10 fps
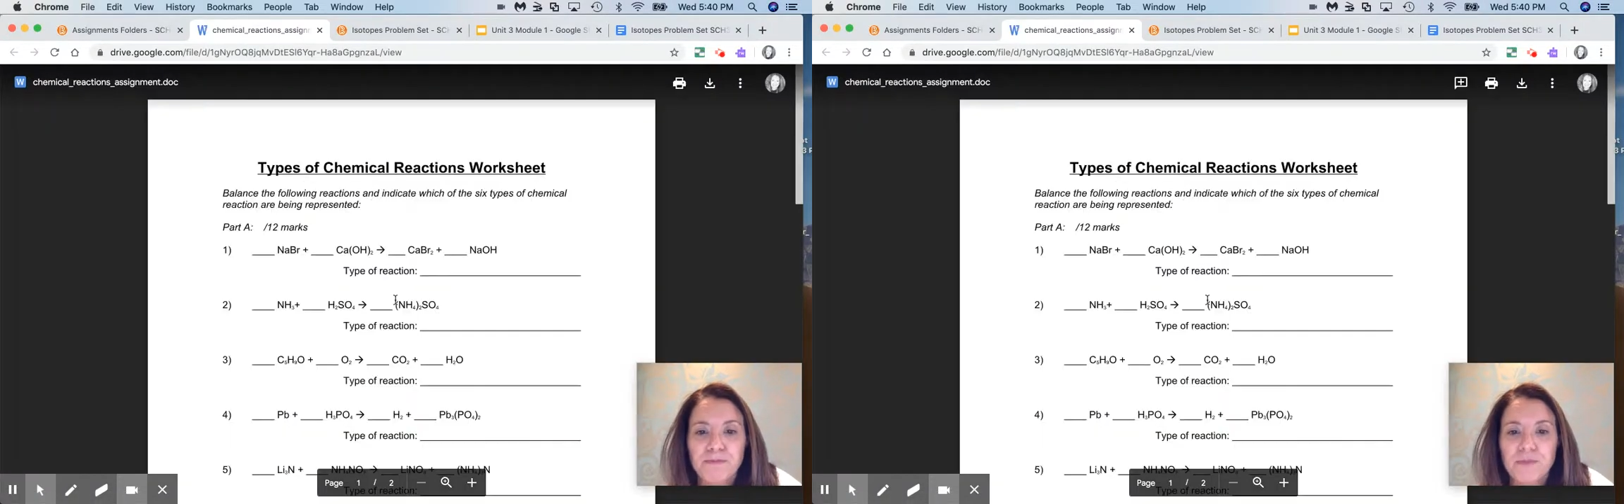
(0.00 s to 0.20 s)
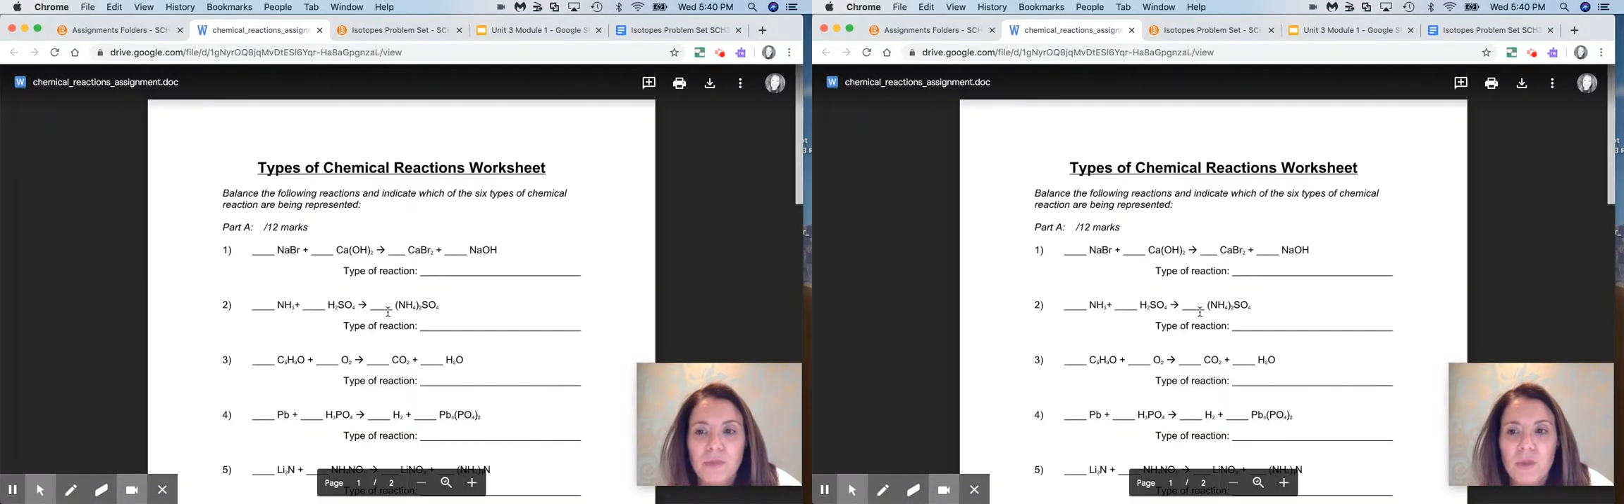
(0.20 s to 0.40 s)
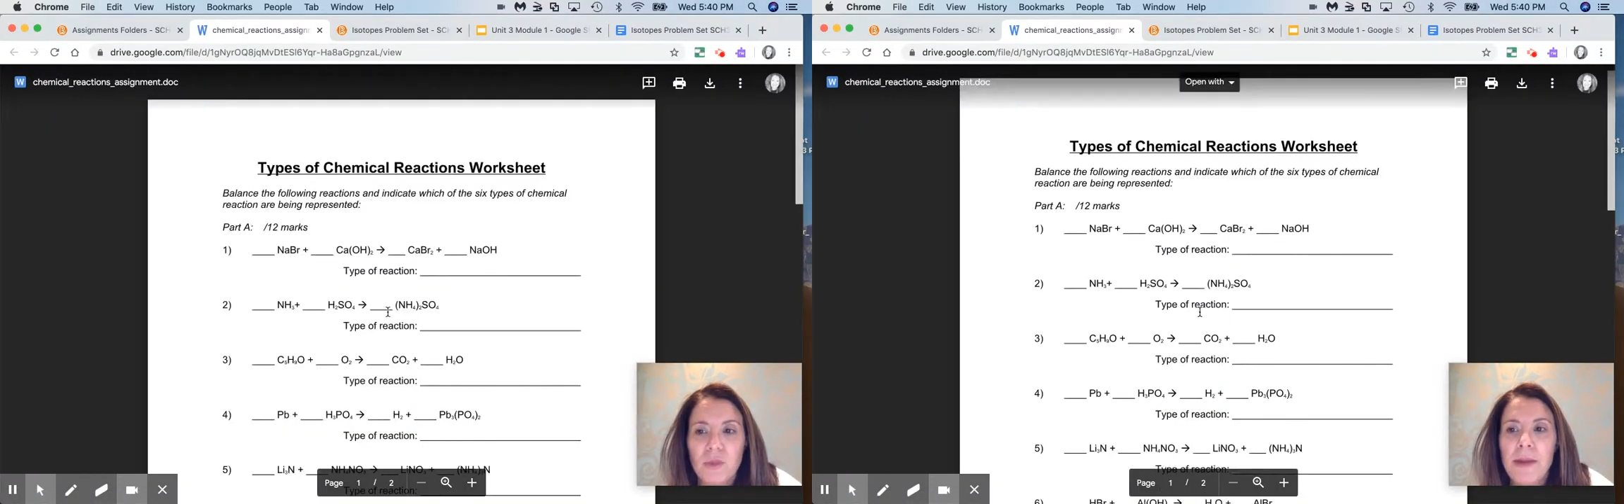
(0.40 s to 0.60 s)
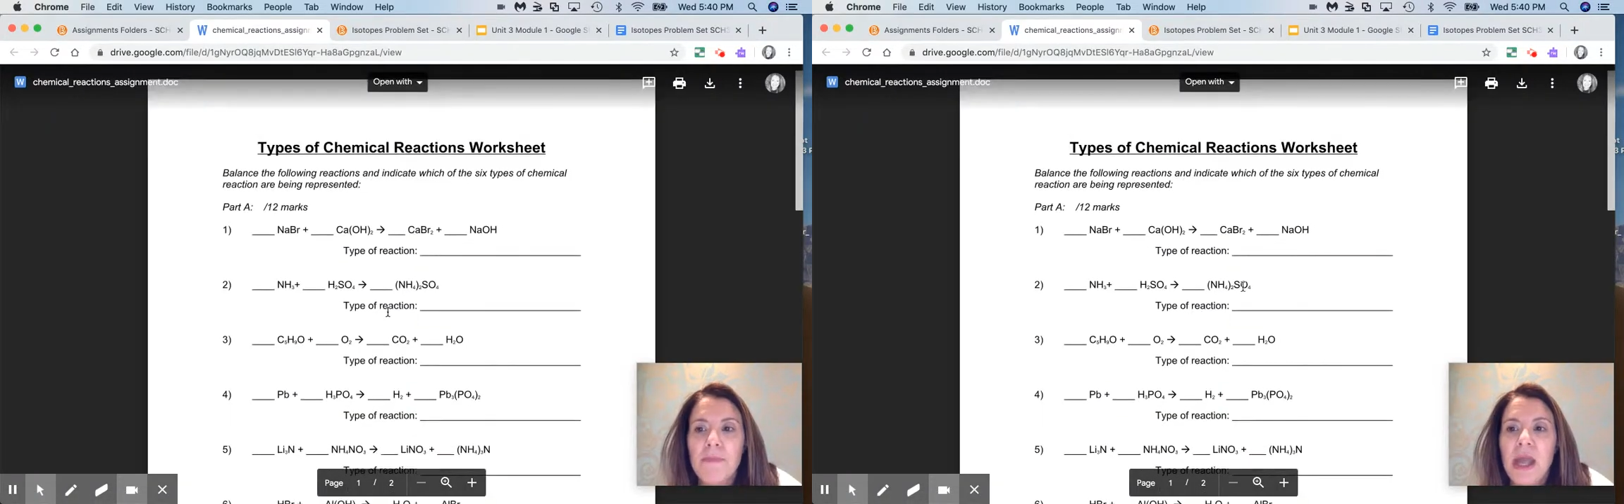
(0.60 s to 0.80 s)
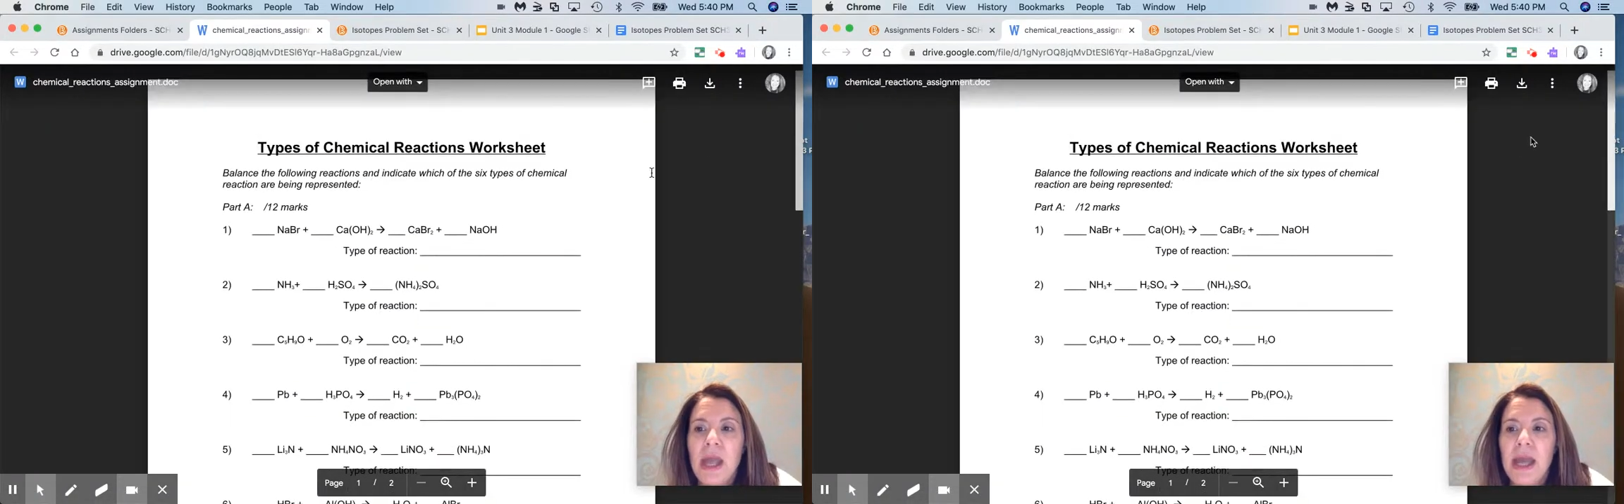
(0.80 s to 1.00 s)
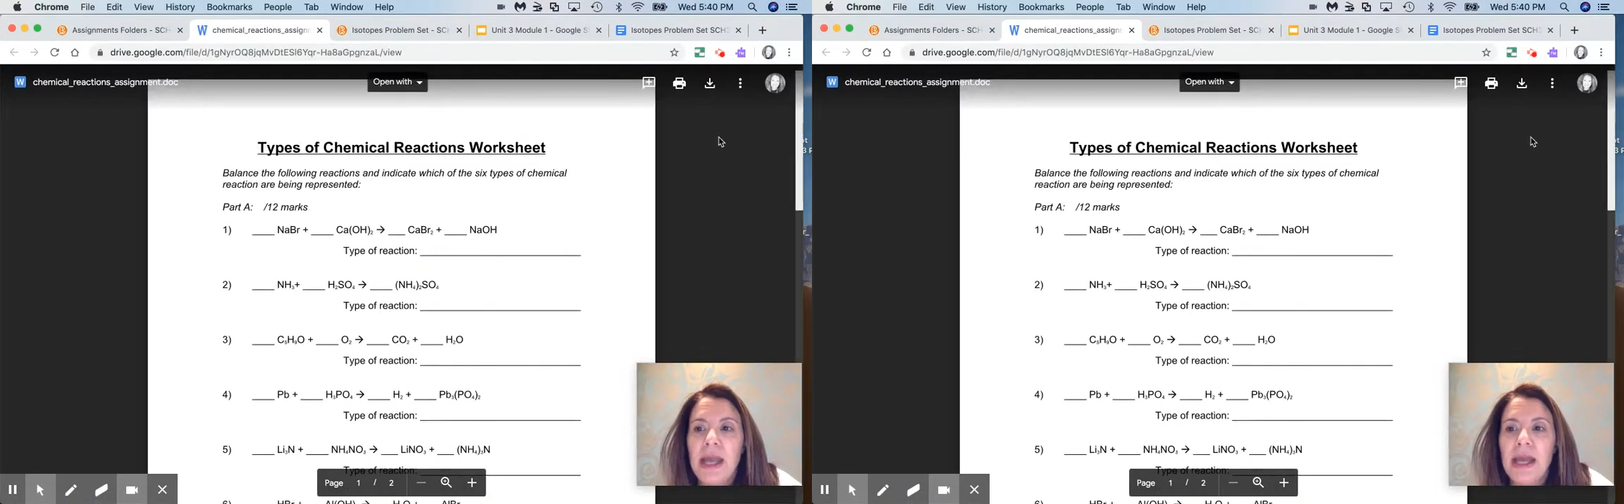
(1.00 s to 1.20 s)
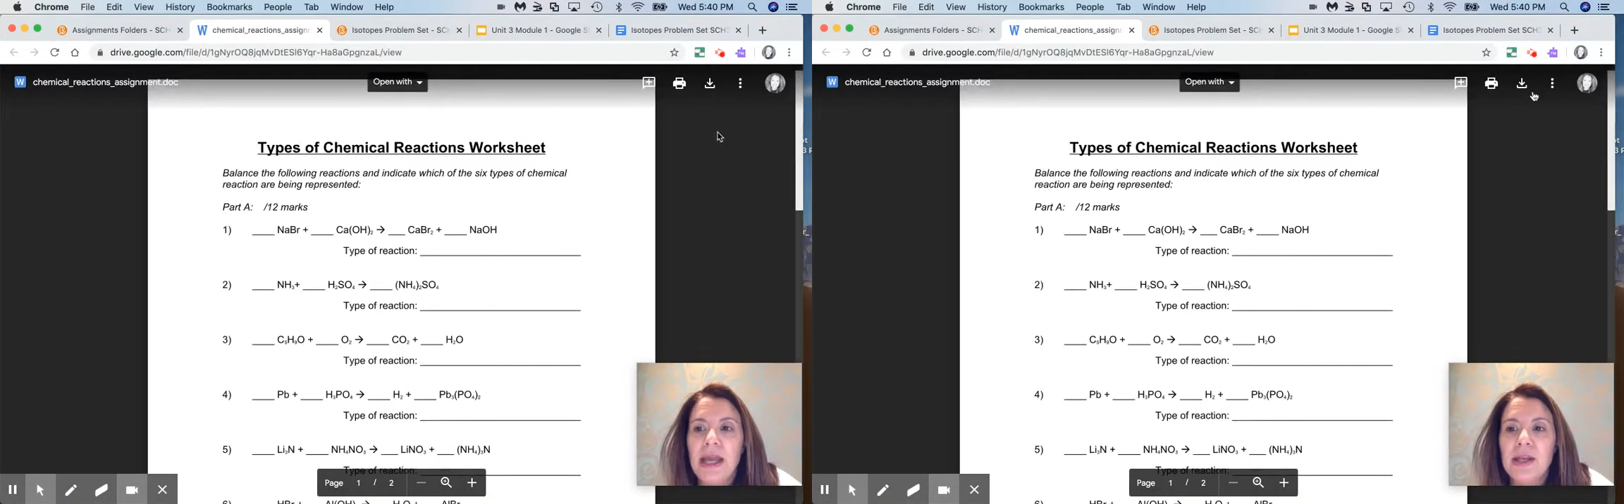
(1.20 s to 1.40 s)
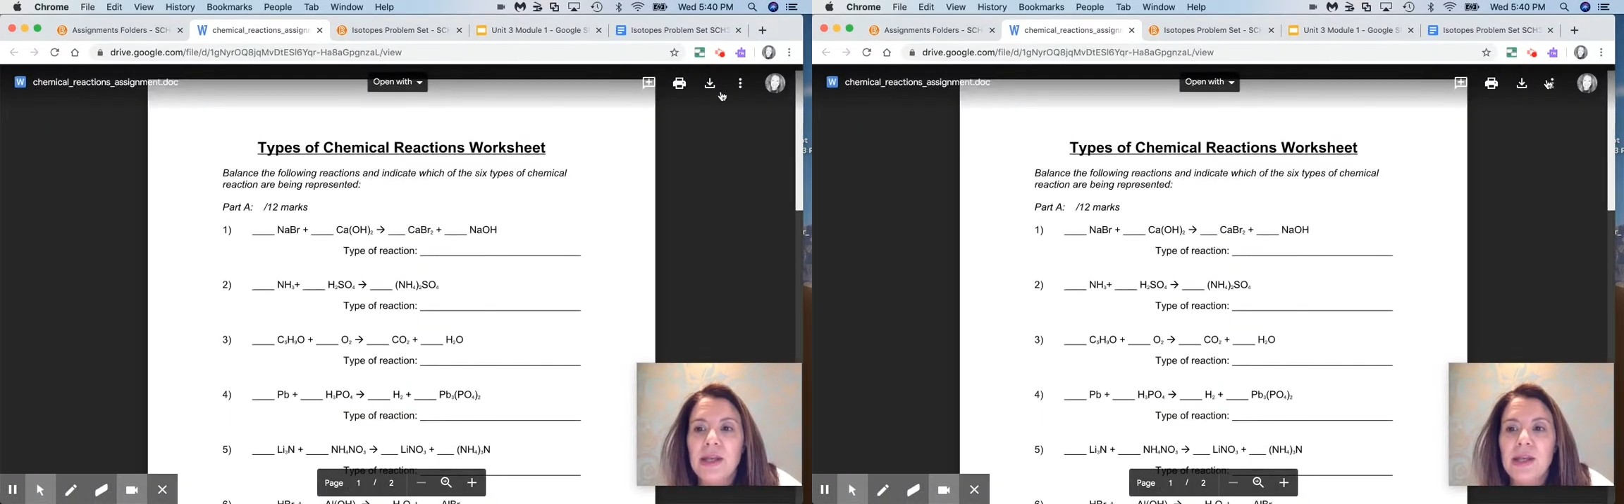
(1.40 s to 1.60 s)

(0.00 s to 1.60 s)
Okay, and you